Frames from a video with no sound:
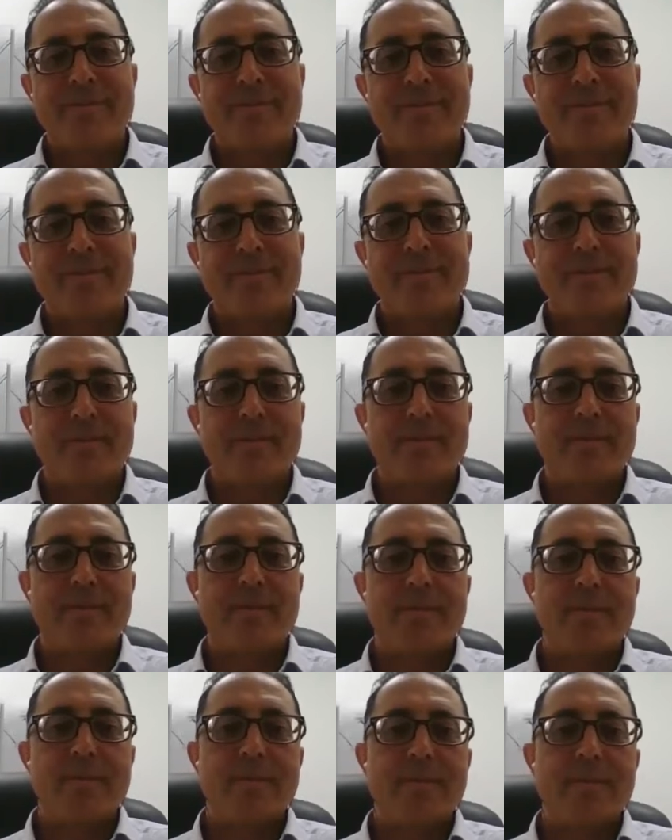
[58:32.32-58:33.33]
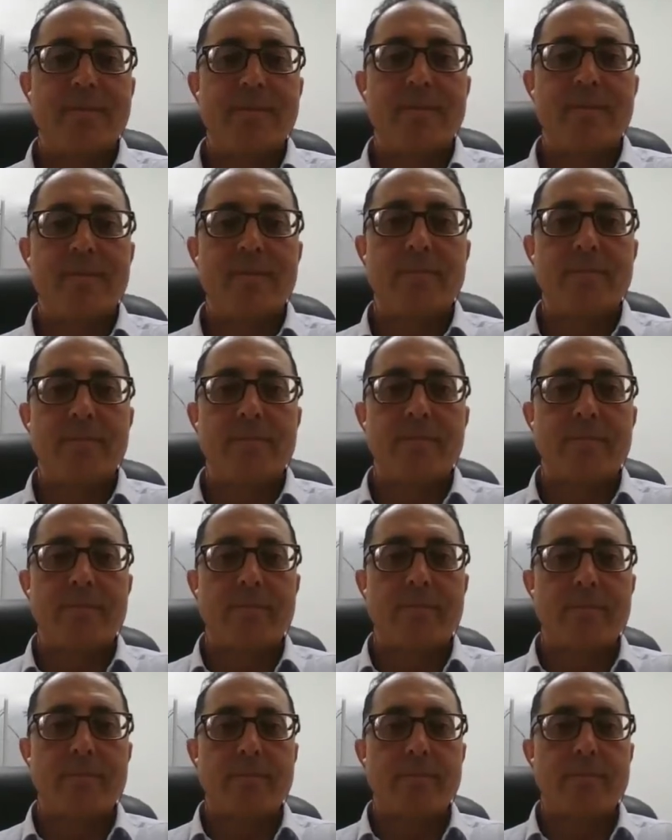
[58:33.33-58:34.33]

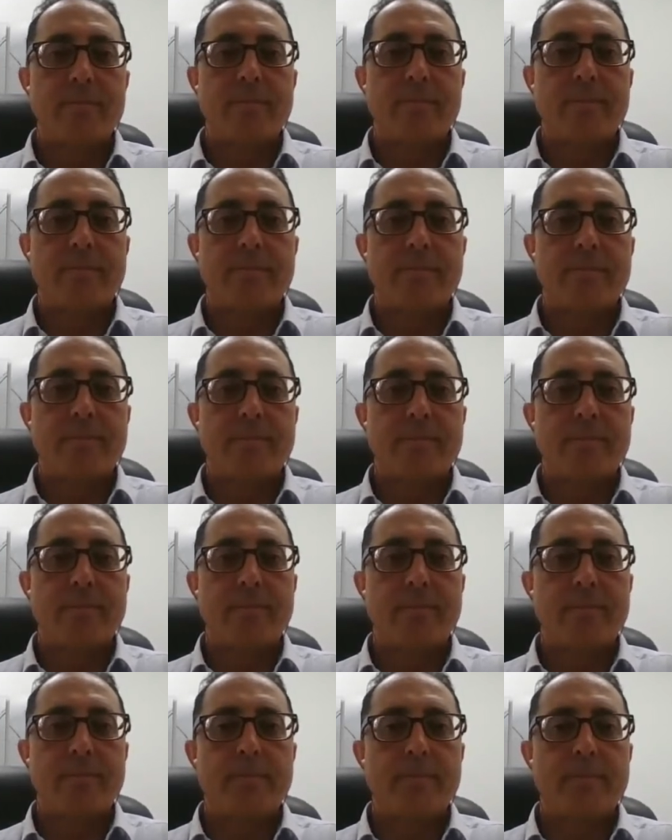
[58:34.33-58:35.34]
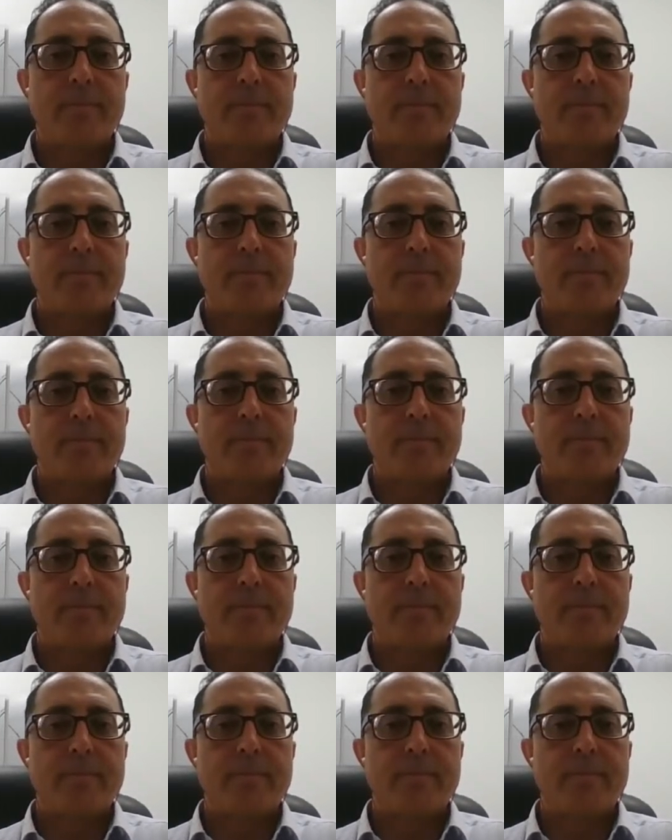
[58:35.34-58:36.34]

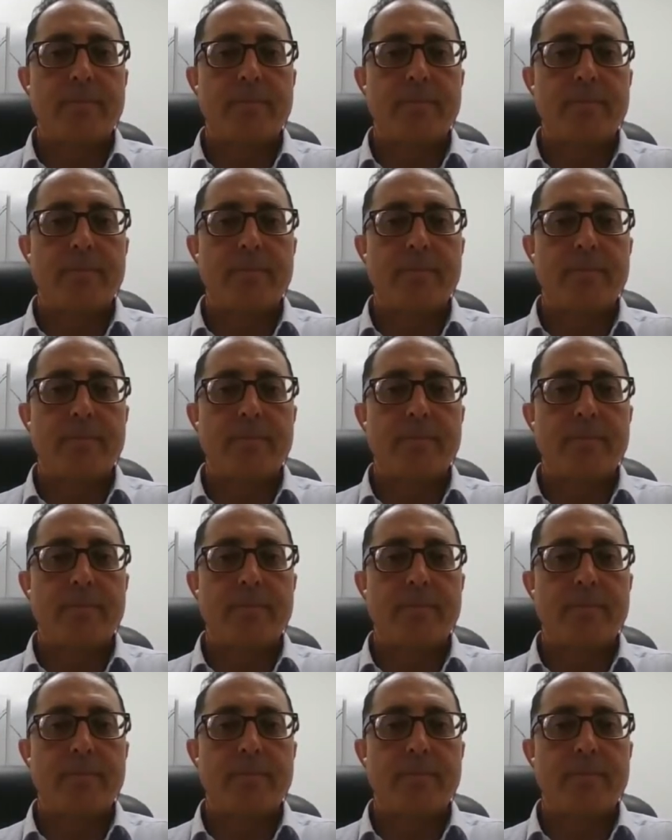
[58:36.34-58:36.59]
This person isn't speaking.